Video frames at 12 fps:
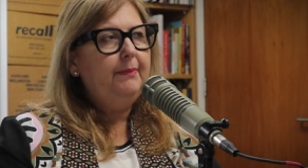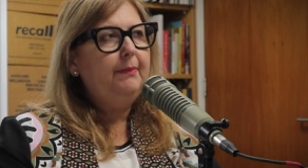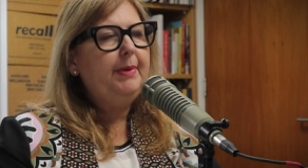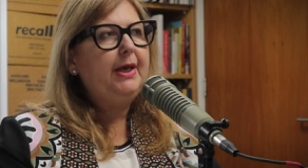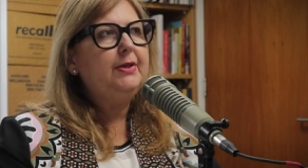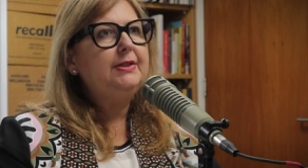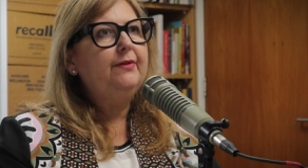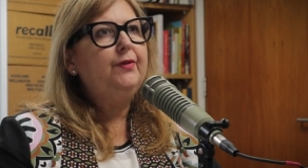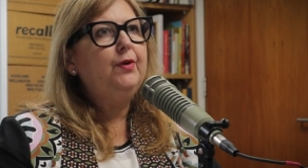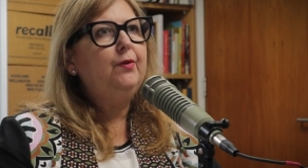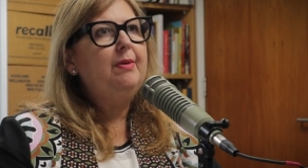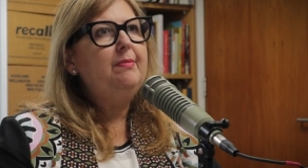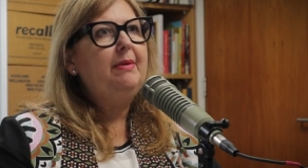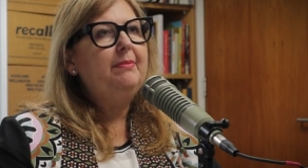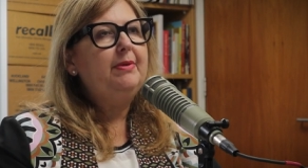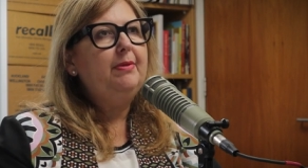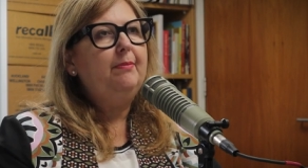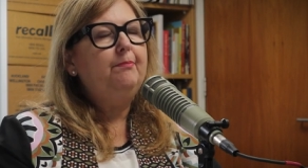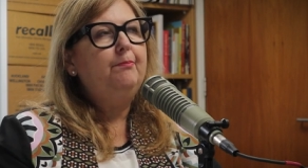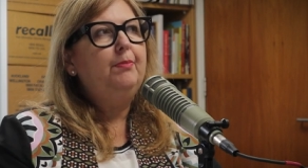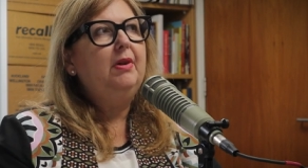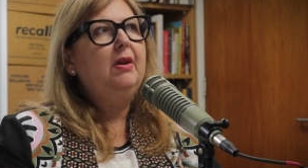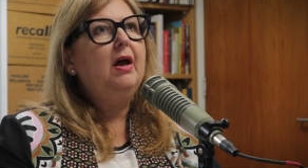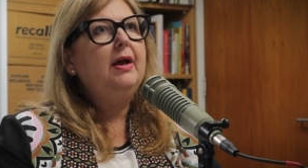because if you remember, the
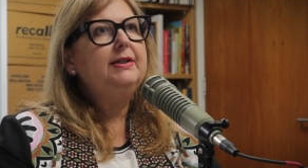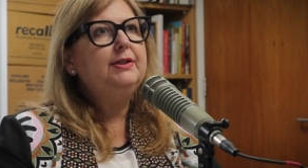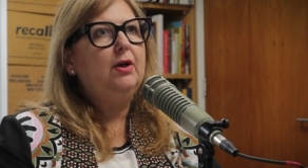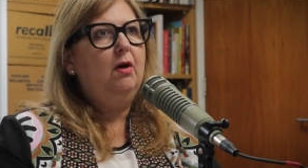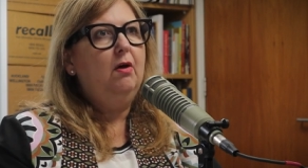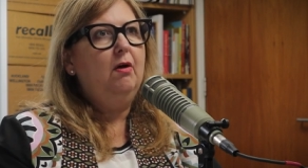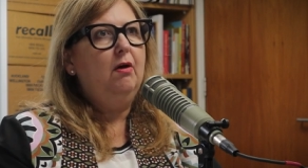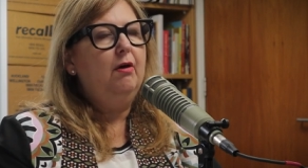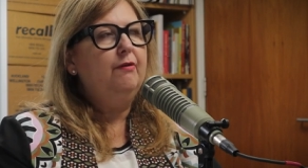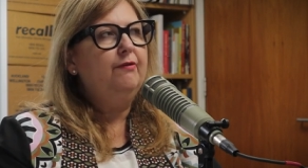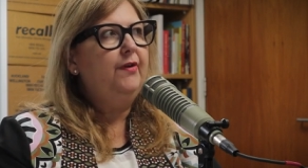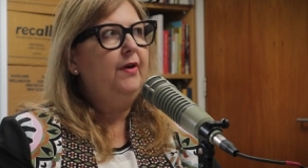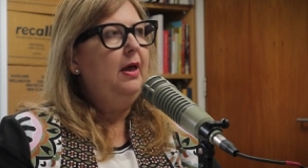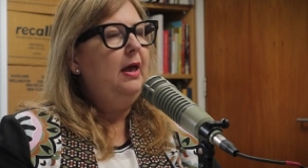likes of